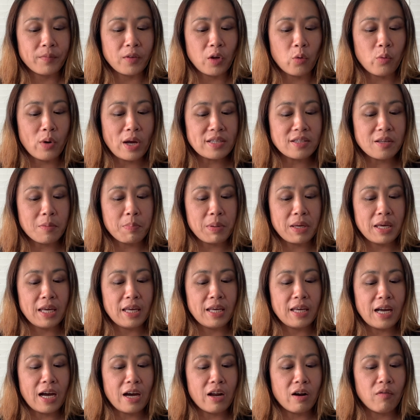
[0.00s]

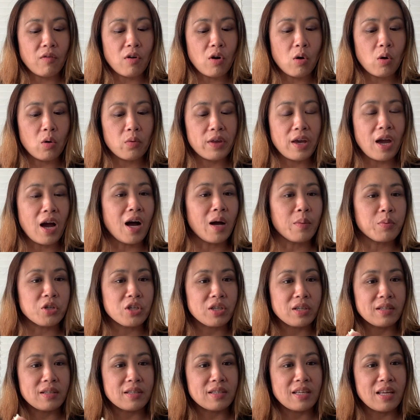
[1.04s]
recipe out of all the
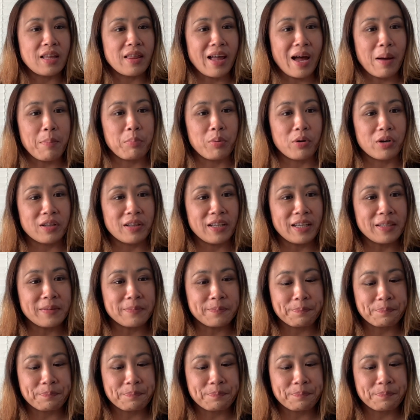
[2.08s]
options in that booklet.